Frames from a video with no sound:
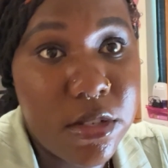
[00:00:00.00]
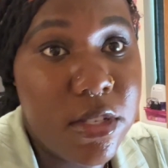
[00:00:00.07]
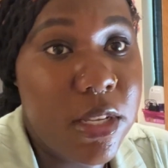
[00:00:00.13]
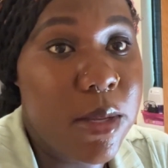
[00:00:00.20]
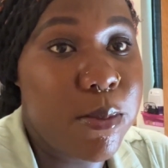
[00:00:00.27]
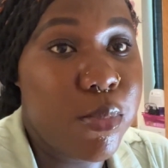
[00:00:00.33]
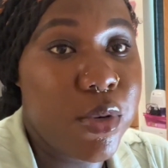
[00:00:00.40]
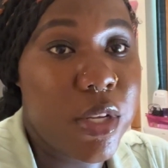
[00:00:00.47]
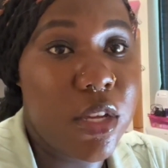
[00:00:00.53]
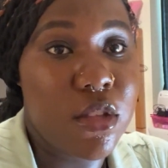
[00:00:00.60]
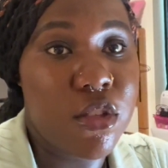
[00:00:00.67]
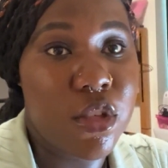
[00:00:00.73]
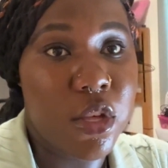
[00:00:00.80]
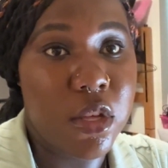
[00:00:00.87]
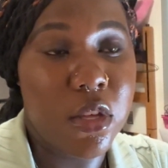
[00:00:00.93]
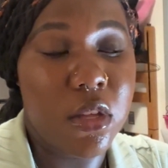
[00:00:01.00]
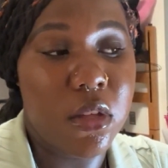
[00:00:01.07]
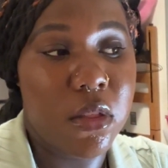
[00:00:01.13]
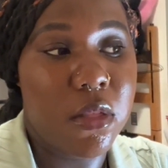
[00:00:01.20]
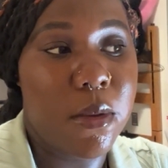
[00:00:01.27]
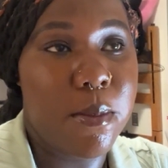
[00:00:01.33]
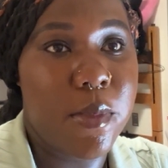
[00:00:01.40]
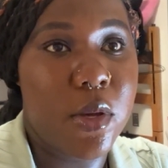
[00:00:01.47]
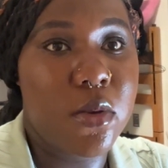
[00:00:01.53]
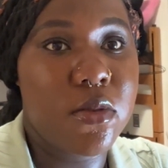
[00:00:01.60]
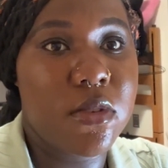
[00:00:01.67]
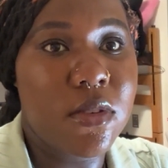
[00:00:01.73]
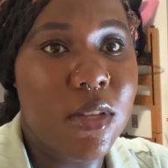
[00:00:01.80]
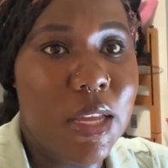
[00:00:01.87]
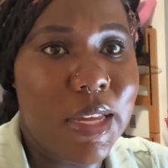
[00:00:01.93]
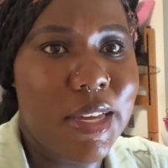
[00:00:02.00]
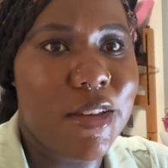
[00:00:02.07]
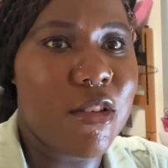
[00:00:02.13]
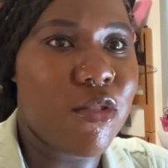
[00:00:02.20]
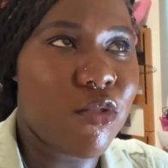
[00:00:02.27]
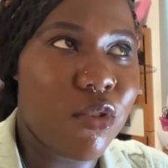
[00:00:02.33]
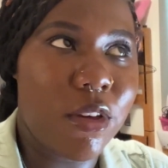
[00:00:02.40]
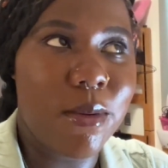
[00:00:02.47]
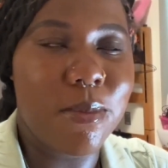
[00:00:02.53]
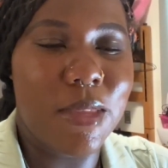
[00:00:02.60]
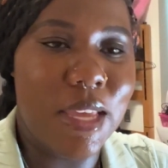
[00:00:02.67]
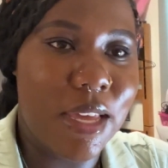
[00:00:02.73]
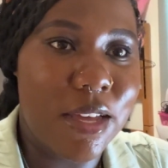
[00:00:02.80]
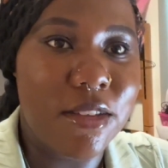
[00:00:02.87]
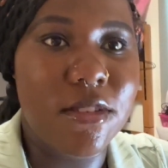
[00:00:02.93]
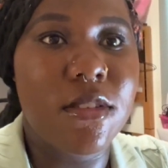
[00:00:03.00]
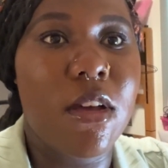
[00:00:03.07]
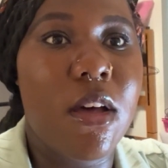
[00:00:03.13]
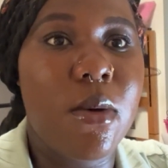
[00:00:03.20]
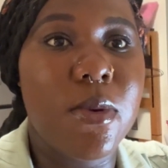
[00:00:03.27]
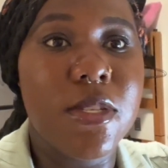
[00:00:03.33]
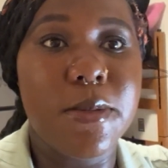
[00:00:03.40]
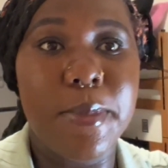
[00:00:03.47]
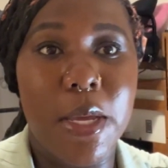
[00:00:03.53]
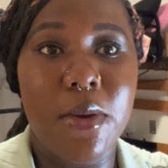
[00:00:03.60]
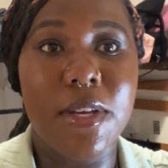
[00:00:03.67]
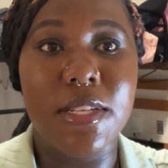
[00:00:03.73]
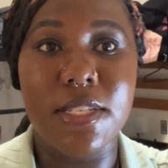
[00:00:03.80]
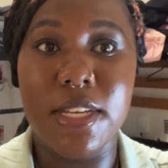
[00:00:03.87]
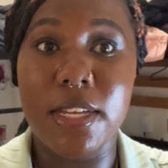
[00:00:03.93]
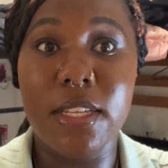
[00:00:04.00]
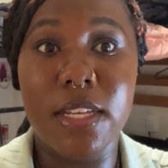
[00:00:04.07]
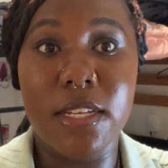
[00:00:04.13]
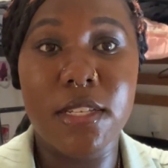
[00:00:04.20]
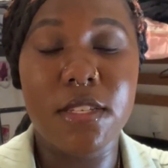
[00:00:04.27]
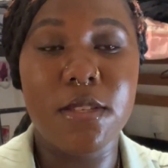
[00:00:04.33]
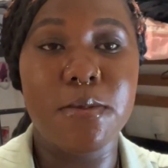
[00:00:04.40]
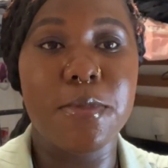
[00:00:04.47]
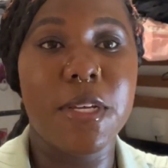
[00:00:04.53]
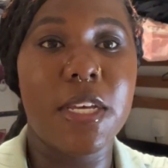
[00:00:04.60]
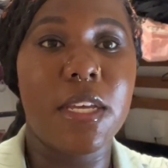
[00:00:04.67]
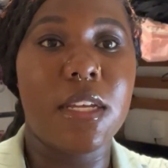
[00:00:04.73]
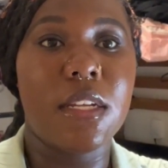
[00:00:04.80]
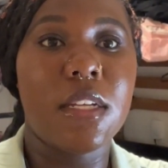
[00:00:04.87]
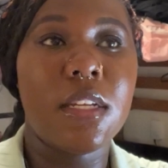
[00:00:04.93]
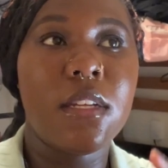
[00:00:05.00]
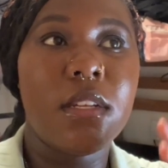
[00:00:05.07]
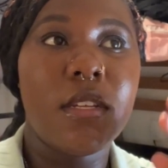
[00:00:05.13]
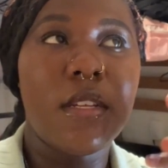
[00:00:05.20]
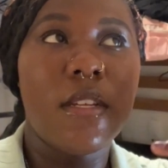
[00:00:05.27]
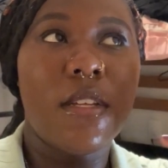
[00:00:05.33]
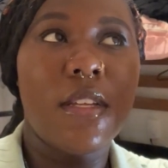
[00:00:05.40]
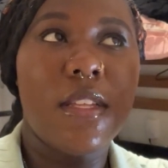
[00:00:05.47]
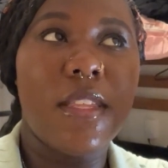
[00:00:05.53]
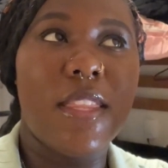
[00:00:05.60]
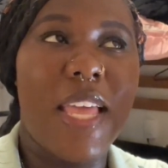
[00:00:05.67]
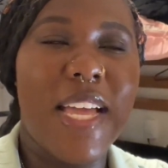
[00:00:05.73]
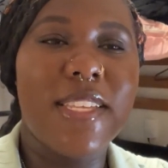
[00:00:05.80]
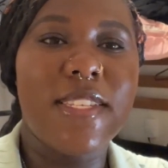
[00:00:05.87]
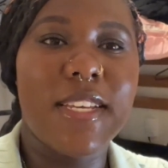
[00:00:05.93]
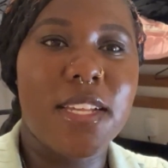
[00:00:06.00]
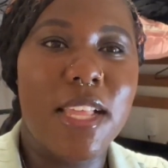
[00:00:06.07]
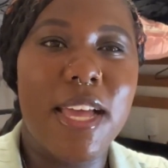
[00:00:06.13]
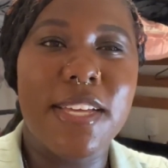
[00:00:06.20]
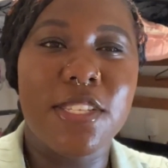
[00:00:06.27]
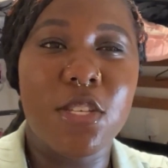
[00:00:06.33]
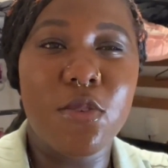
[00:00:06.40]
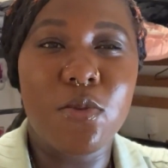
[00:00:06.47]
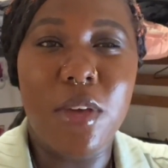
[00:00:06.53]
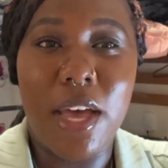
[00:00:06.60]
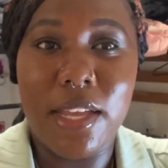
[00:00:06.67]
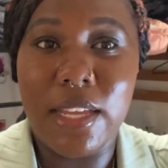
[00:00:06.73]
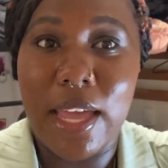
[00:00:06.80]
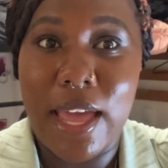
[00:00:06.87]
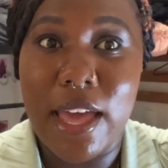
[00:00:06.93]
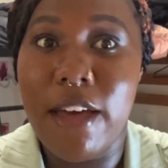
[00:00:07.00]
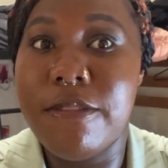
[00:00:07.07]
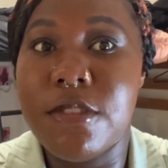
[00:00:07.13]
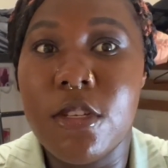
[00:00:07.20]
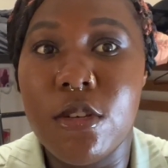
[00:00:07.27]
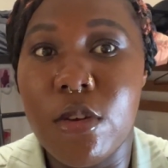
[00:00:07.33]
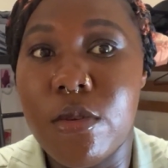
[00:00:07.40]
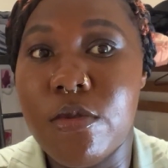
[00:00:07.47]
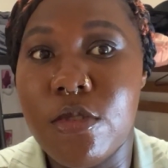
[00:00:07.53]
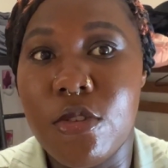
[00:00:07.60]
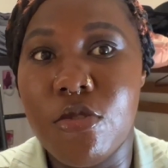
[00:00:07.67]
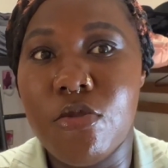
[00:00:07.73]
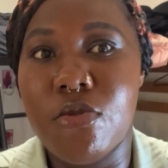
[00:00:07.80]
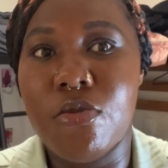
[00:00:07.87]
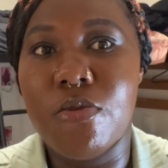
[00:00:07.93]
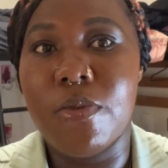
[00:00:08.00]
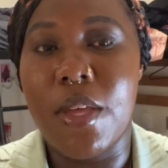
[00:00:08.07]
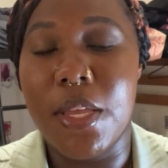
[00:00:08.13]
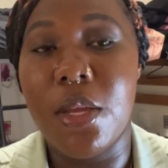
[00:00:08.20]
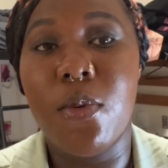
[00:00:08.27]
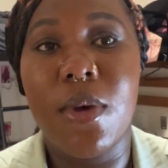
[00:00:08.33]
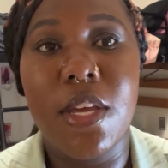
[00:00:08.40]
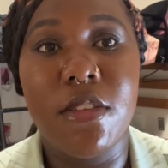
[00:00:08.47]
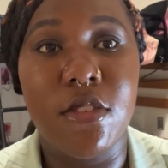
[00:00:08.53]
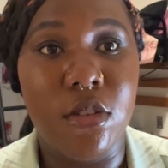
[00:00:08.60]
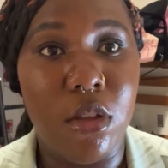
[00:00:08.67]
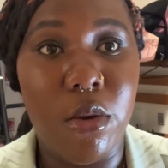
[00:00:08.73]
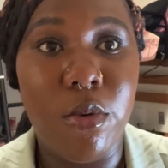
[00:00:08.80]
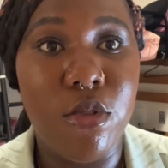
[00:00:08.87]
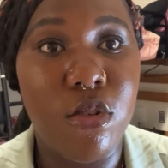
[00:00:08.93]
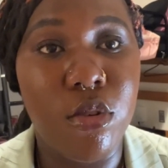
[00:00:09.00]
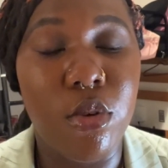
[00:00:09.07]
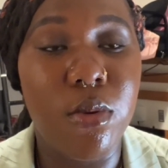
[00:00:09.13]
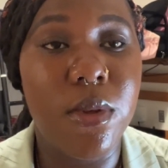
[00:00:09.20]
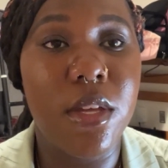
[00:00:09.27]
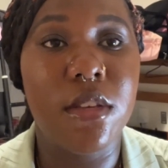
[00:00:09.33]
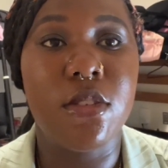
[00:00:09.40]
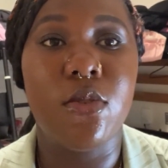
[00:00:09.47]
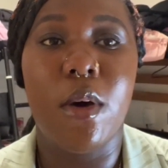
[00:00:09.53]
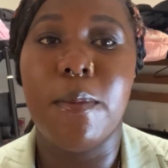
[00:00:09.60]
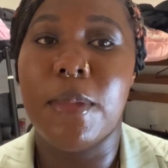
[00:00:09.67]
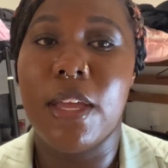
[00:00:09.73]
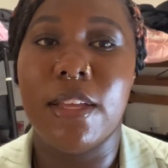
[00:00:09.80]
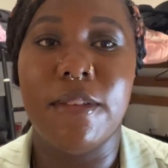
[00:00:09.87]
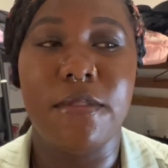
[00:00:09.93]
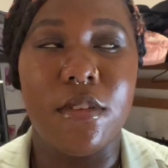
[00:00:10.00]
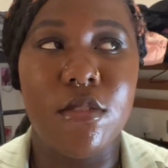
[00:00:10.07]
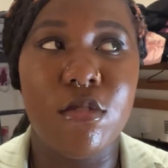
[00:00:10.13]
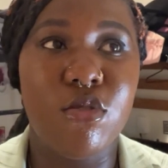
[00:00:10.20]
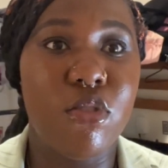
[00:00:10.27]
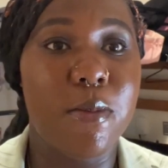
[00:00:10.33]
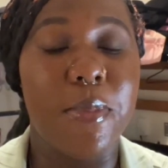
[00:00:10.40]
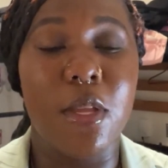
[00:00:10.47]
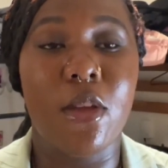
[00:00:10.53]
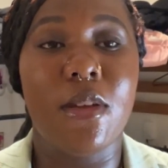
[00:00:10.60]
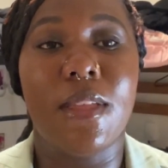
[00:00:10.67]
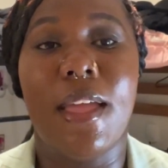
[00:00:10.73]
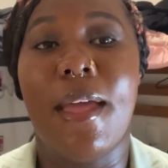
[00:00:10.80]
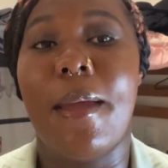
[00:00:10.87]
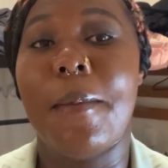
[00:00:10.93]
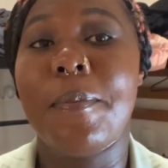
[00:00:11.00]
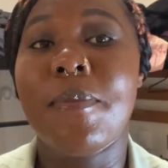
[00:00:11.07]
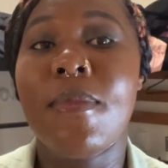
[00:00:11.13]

seem pretty chill. The most like extreme thing I saw was about attendance, but that's a class you kind of have to go to anyway to know what you're doing, so I'm not even tripping on that.